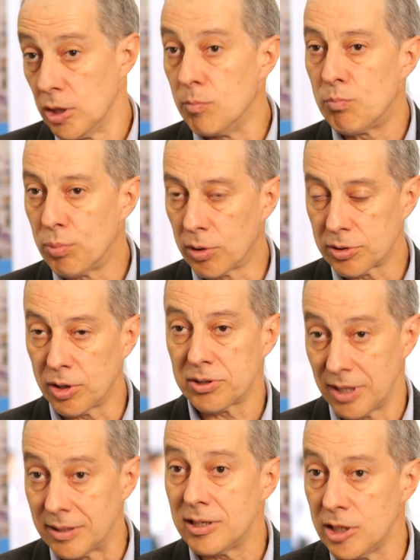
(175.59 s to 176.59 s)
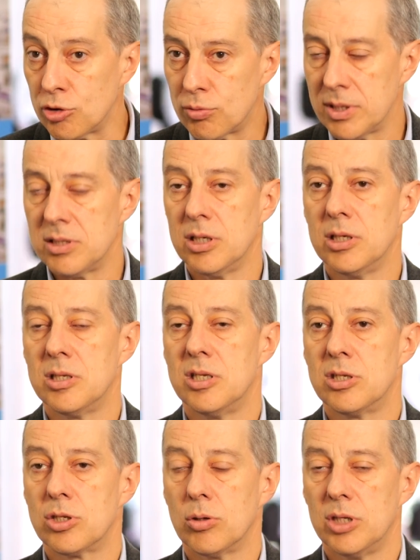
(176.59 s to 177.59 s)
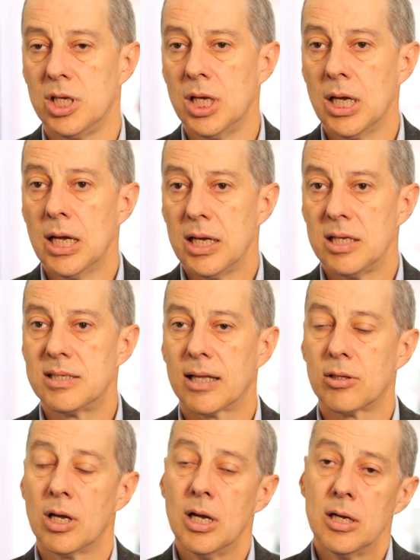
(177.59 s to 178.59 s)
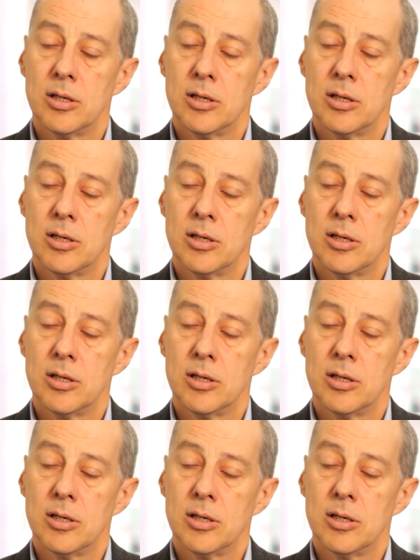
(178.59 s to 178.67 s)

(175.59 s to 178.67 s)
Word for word: important and interesting in this study is that